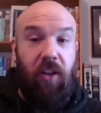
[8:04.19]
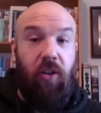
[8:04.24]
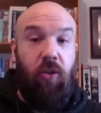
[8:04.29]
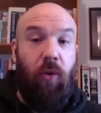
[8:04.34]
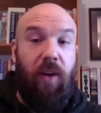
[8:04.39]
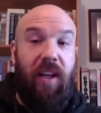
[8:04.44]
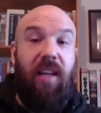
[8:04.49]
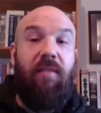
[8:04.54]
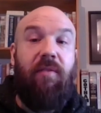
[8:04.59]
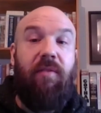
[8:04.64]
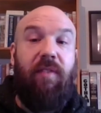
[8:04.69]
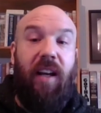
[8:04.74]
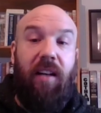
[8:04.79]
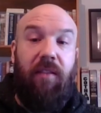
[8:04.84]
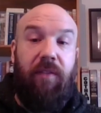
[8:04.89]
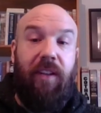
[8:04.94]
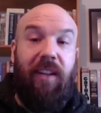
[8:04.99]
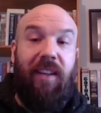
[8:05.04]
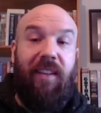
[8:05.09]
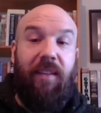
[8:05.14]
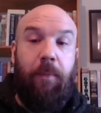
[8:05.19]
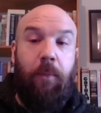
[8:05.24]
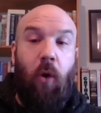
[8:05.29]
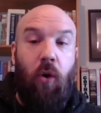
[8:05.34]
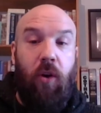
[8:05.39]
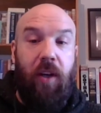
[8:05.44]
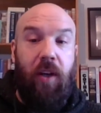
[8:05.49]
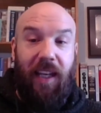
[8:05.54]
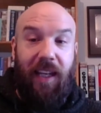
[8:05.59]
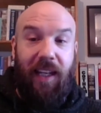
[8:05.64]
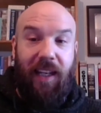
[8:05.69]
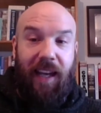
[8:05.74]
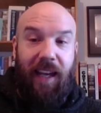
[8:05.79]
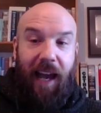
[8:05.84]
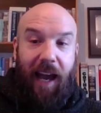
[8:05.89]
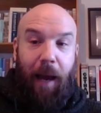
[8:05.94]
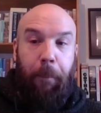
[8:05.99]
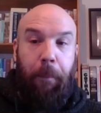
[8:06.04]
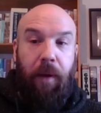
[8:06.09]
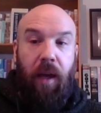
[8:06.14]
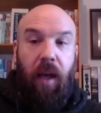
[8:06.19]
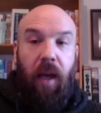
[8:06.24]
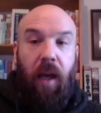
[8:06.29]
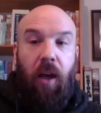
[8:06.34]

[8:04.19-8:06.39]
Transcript: green velvet smoking cap,